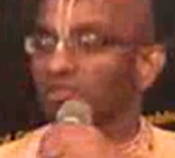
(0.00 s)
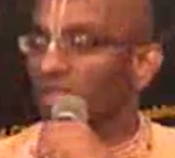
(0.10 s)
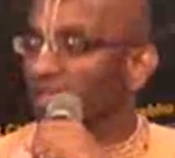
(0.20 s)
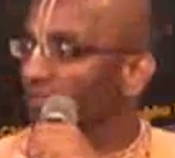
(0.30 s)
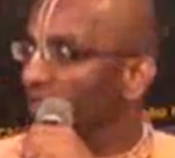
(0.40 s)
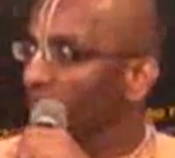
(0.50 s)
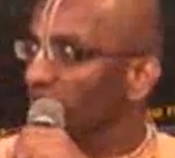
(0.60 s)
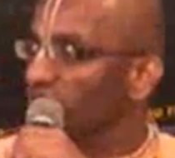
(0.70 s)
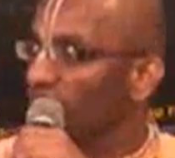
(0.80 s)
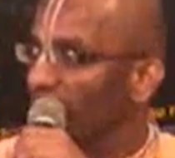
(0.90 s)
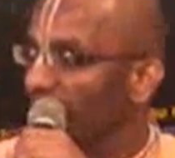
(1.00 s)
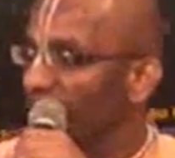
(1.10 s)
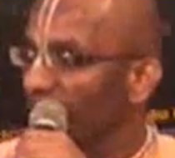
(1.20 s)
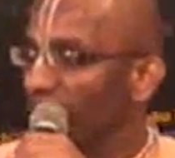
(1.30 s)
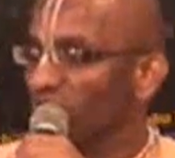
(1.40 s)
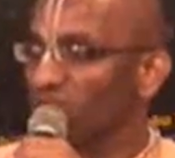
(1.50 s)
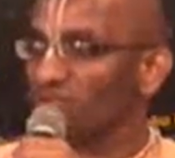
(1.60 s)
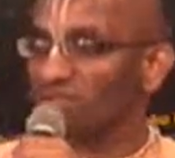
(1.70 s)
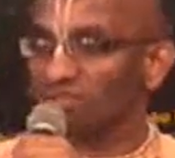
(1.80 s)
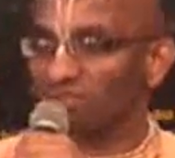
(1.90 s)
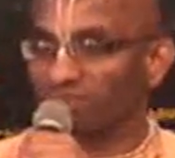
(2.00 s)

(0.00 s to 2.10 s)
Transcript: thank you very much. Are there any questions?